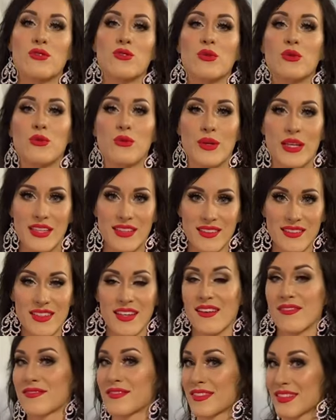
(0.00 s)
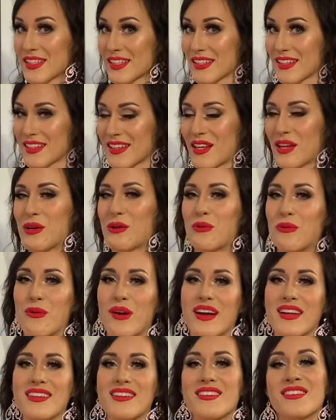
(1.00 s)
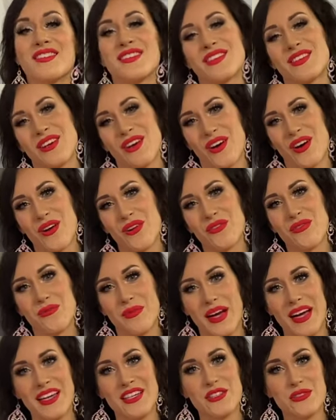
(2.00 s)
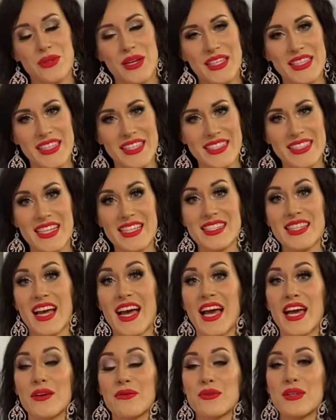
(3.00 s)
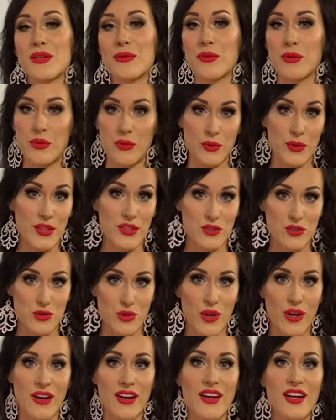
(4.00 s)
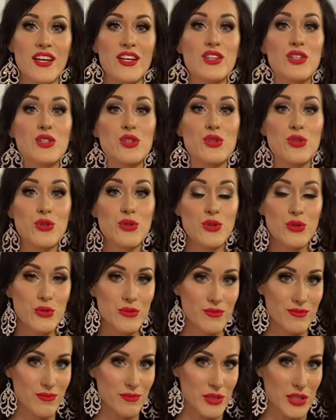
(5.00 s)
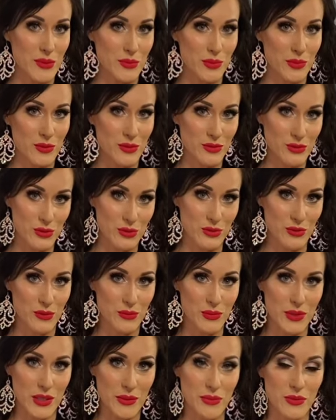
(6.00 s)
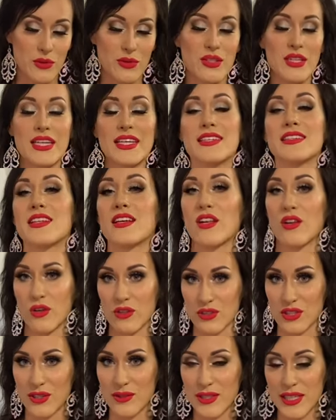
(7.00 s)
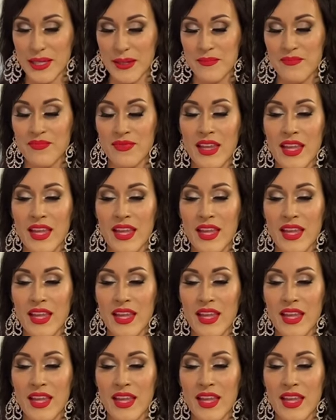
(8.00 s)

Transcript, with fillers: to win one of my training sets. I will withdraw two people, two people in the lottery